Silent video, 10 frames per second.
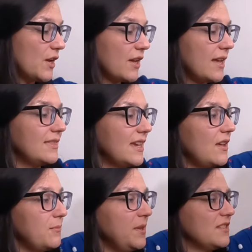Okay, they
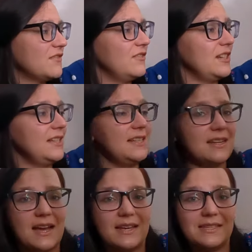gave me this really
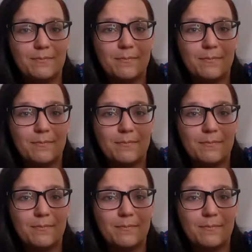nice